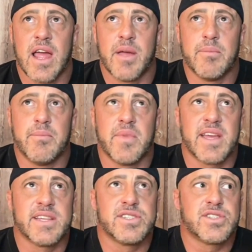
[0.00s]

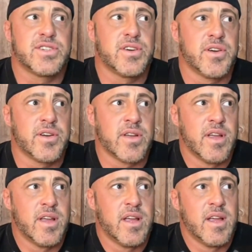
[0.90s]
making sure
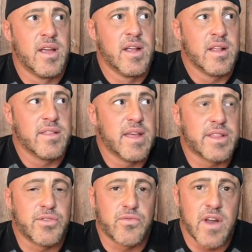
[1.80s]
that
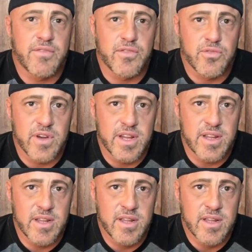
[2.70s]
the
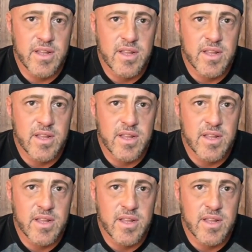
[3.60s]
referee